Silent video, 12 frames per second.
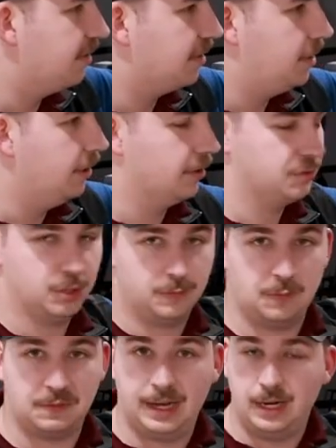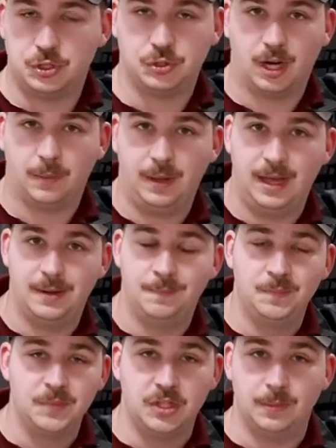secure. So if you've got a truck bed,
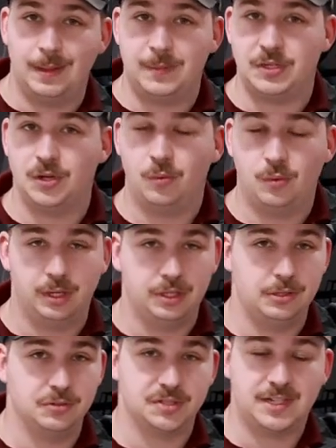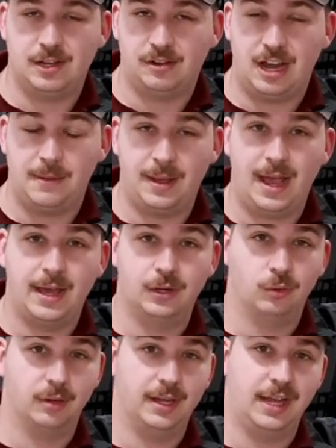you maybe don't wanna use a tailgate pad
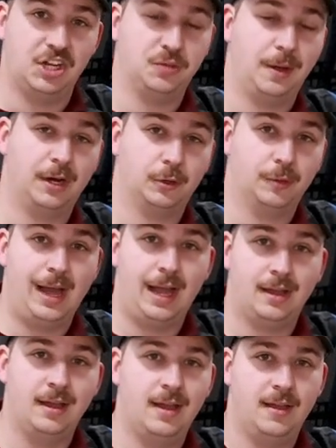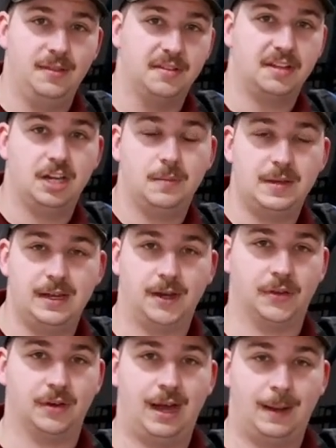or a hitch mounted rack, this is gonna be
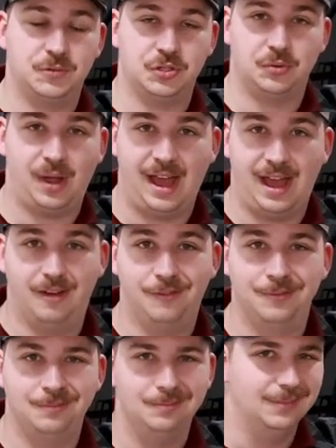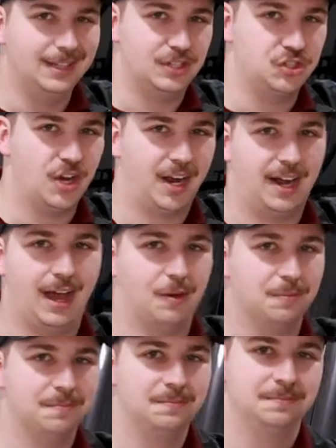another option you have. Let's check it out.